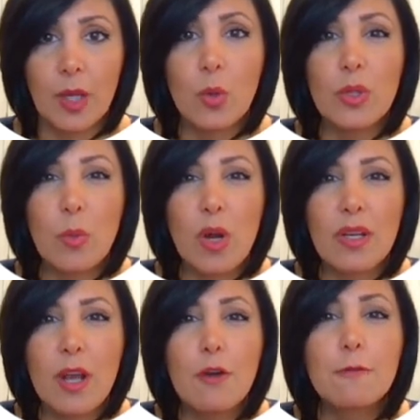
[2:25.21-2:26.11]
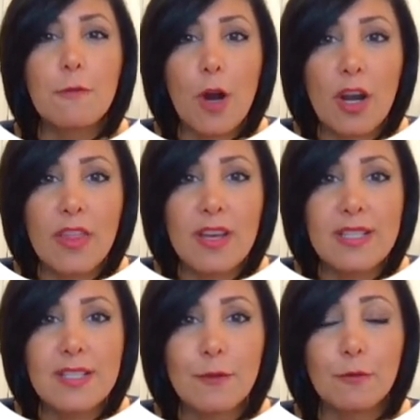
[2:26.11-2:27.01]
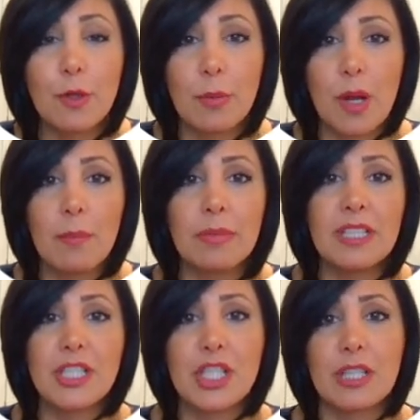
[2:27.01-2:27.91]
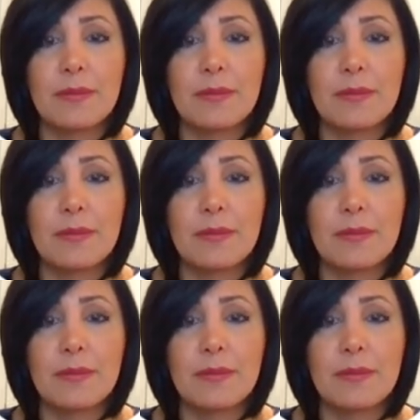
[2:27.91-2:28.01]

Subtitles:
or the one farthest from completion.